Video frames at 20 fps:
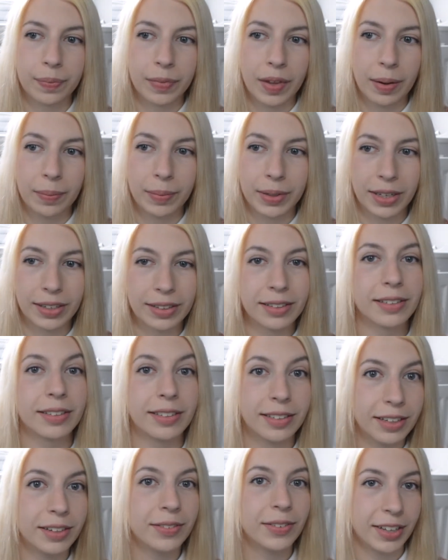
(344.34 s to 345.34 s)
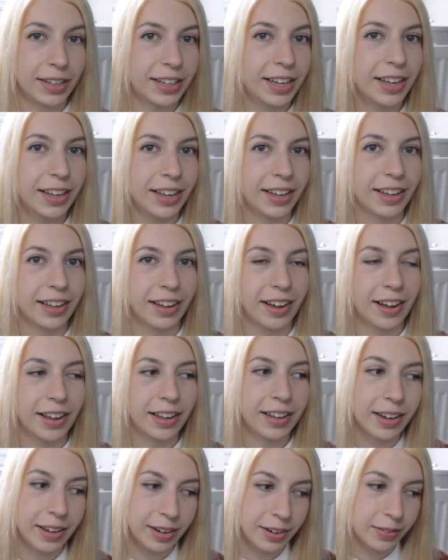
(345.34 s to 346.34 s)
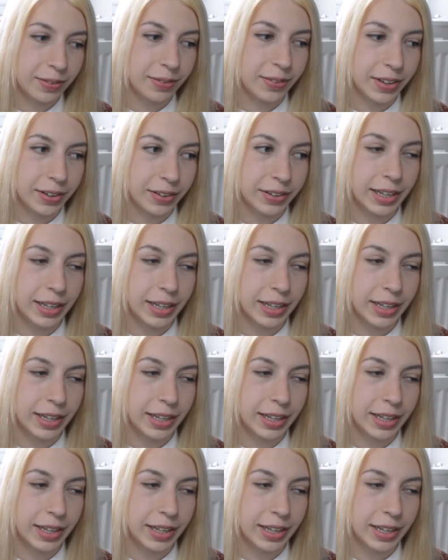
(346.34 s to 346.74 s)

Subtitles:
And because it's Stephen King, I kind of feel